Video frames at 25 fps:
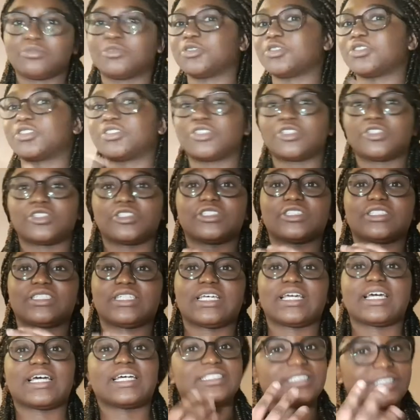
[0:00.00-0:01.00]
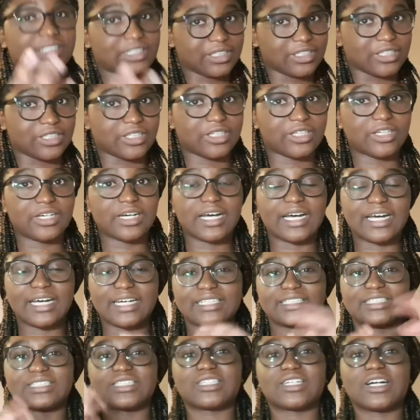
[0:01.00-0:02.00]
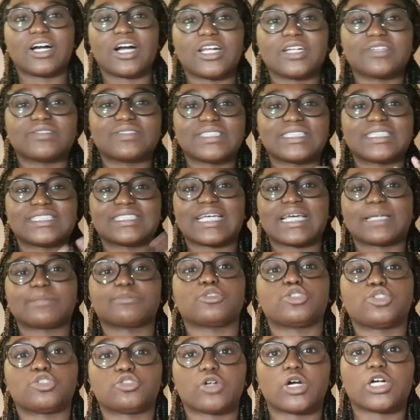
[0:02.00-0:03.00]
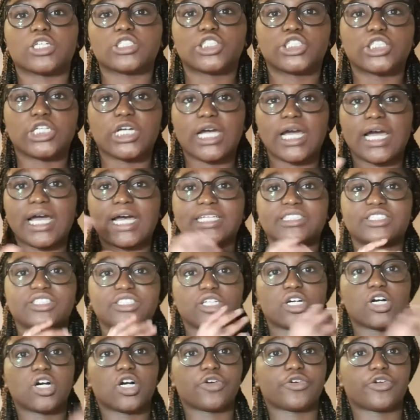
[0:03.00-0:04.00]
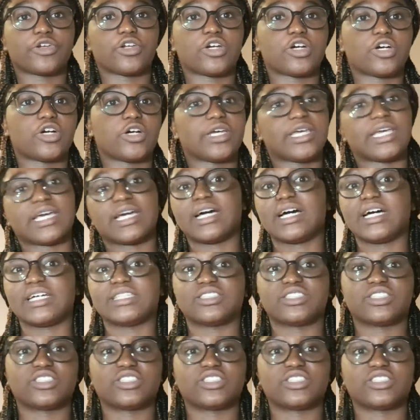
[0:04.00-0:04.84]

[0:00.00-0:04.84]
also known as the SER, has kind of the same structure as the RER. It has a